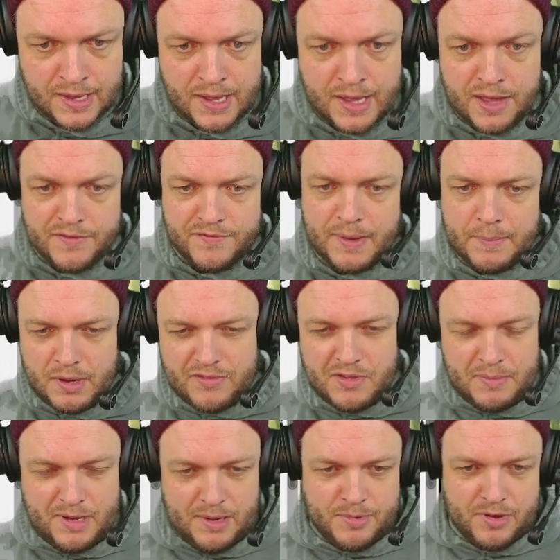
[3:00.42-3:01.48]
Fable of the
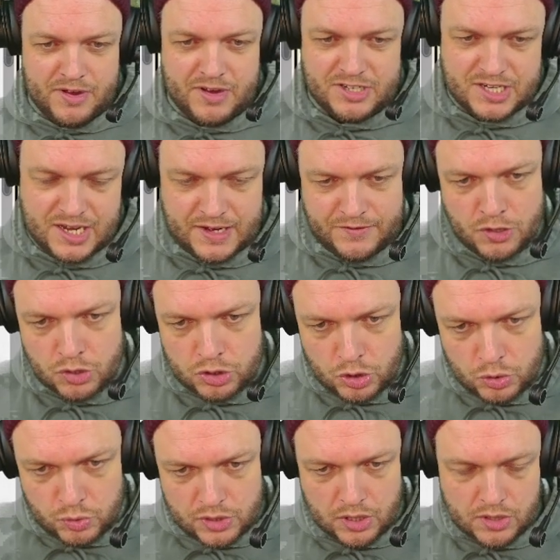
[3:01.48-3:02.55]
Mirberg is kind of your
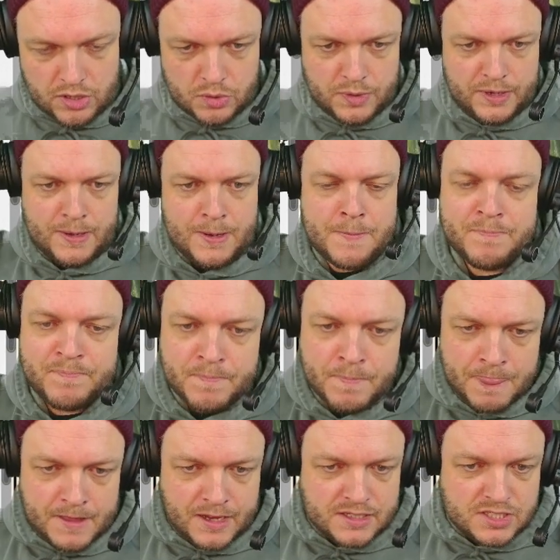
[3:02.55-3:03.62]
glue card where
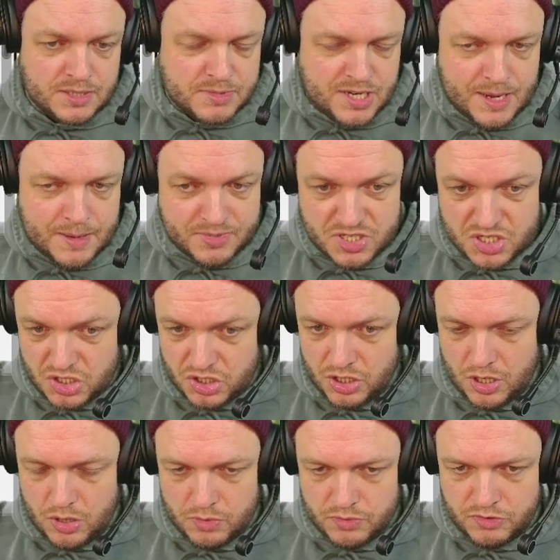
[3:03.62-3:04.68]
sometimes,
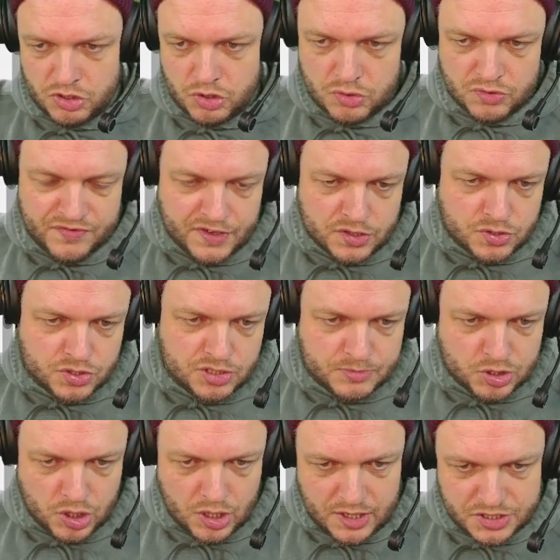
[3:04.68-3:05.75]
you filter some
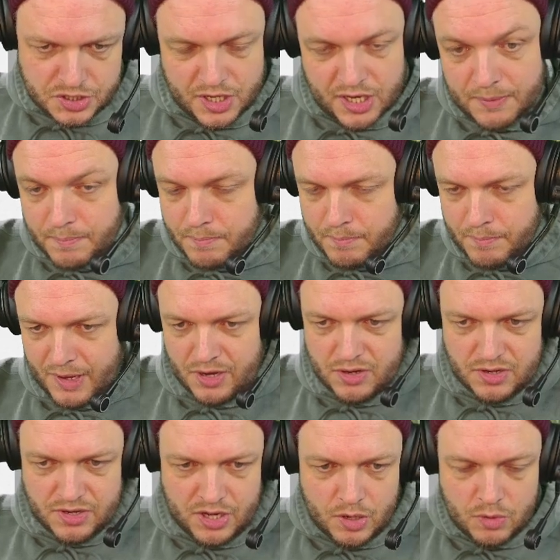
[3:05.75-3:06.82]
draws, you get a better,
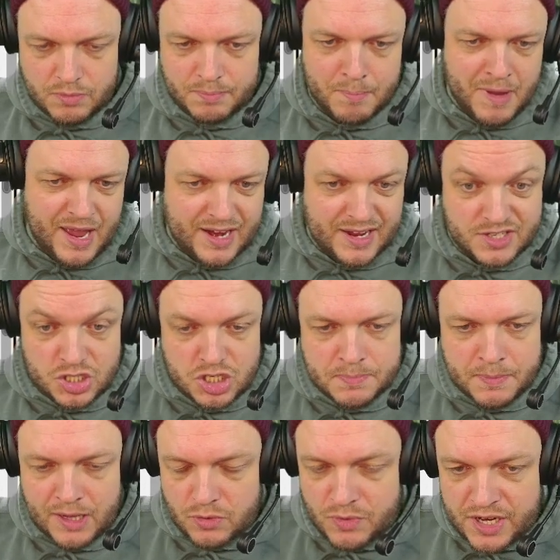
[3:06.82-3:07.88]
mana to
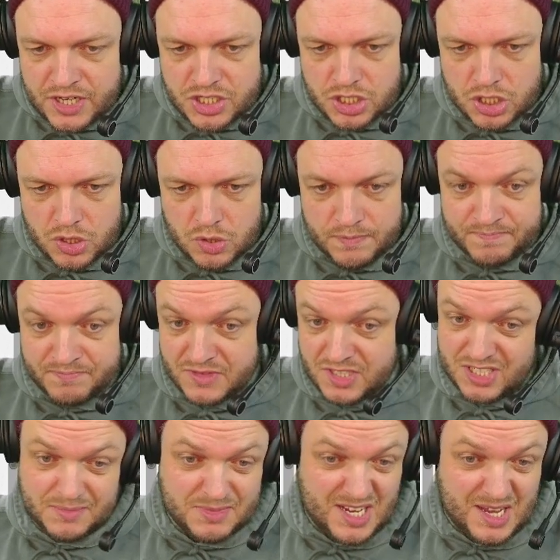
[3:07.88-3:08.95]
spell ratio.
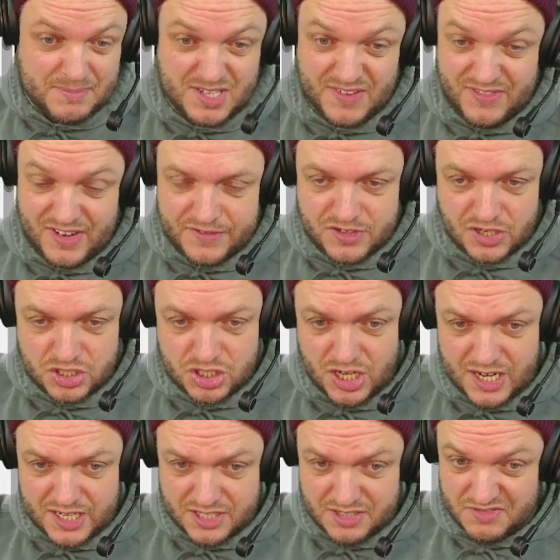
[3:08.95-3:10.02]
Sometimes, if left
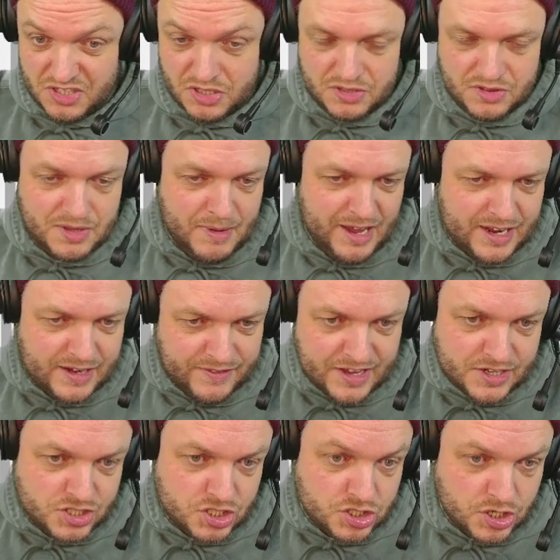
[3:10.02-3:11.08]
unchecked, the mana
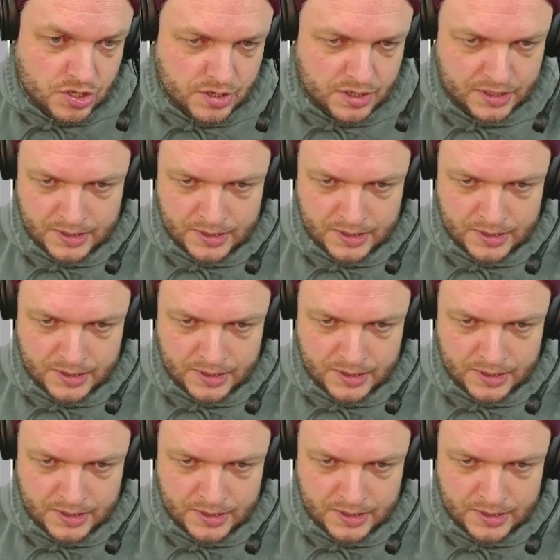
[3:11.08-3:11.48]
advantage is good.